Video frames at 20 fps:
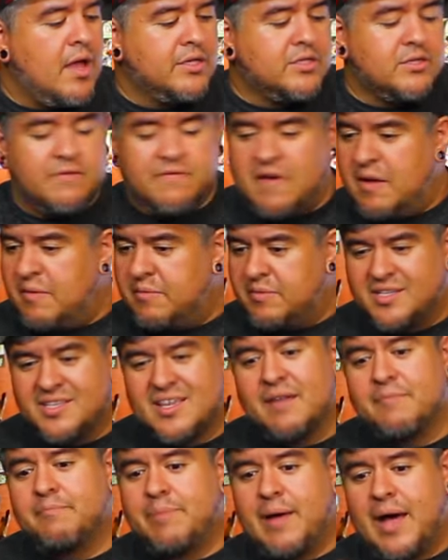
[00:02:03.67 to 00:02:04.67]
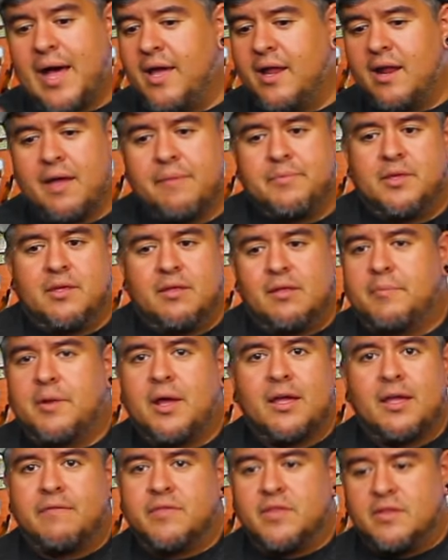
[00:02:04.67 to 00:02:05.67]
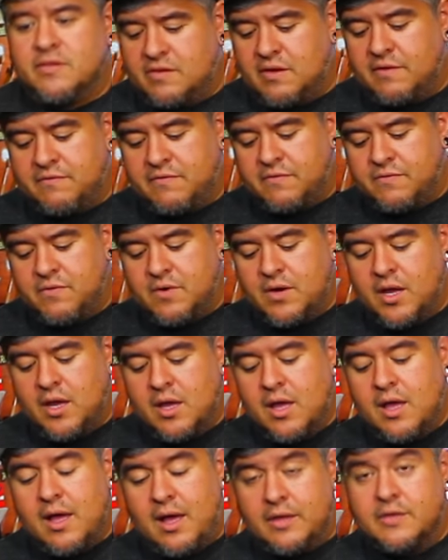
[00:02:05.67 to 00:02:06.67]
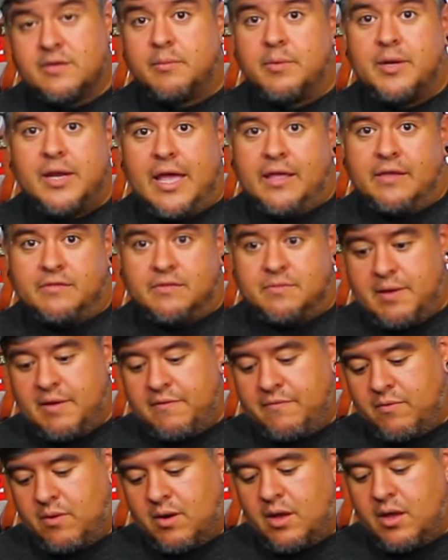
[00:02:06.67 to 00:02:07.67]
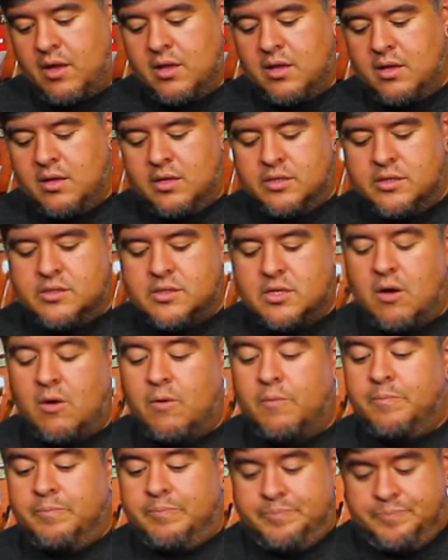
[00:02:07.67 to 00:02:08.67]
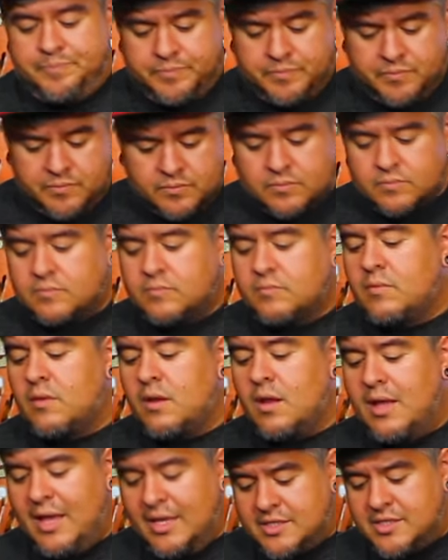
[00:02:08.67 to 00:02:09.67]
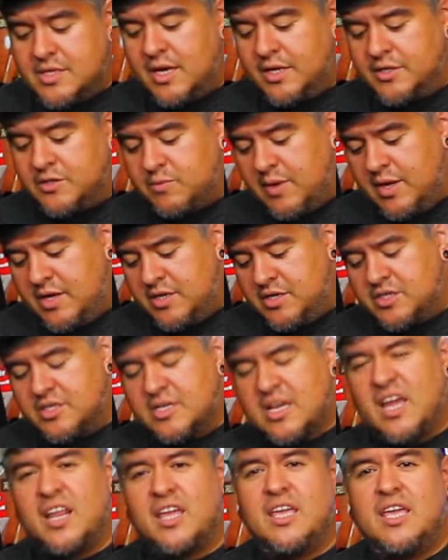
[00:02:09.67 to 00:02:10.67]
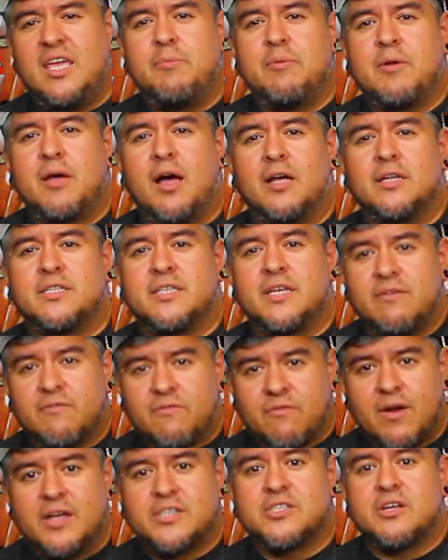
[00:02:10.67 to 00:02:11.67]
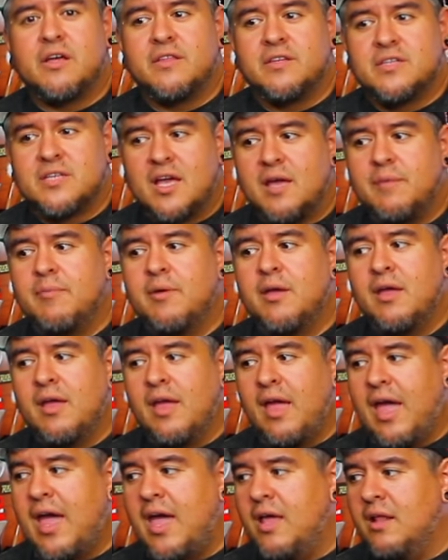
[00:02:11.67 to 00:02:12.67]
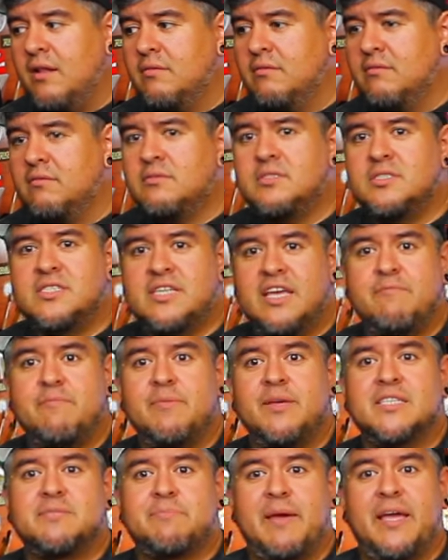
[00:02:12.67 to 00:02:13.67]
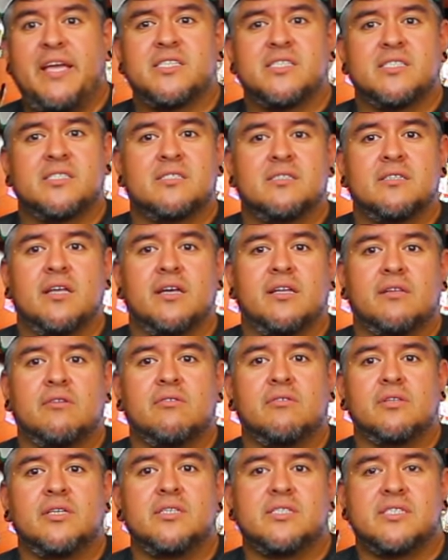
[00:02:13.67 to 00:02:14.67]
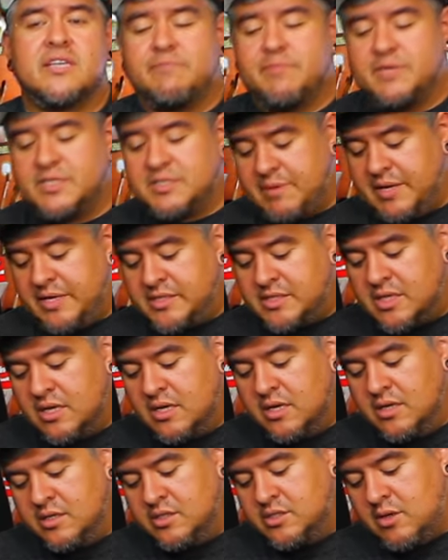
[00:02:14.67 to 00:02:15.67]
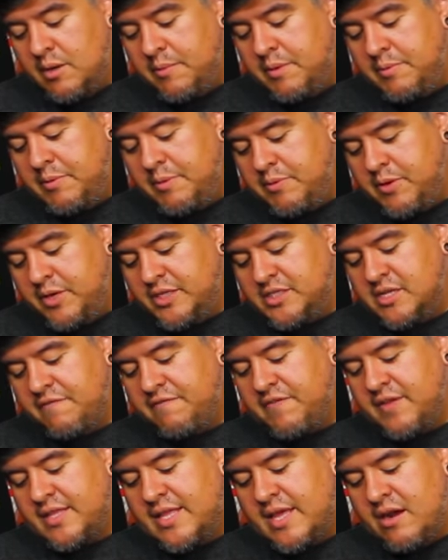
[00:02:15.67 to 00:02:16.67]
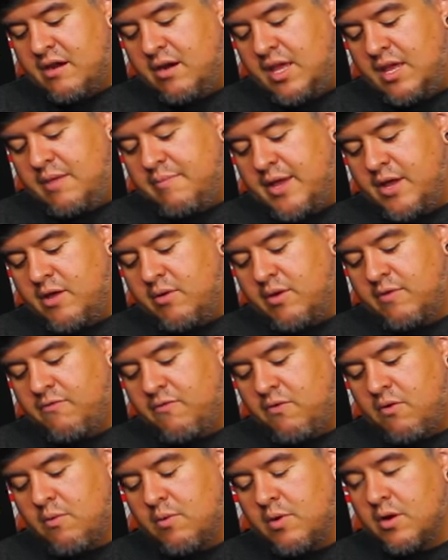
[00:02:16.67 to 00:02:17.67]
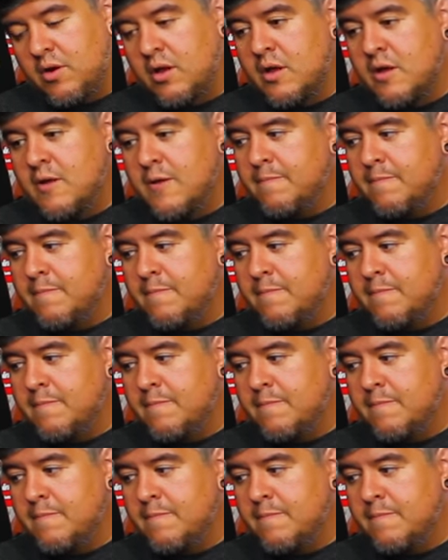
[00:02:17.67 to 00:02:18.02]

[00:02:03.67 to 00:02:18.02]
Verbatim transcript: So if I, because I buy it, I'm not giving this stuff for free. Somebody has to pay for it. So it's a nice way to just kind of keep content fresh all the time and save me space, like literally save me space. So I'm going to be putting stuff like that on eBay going forward.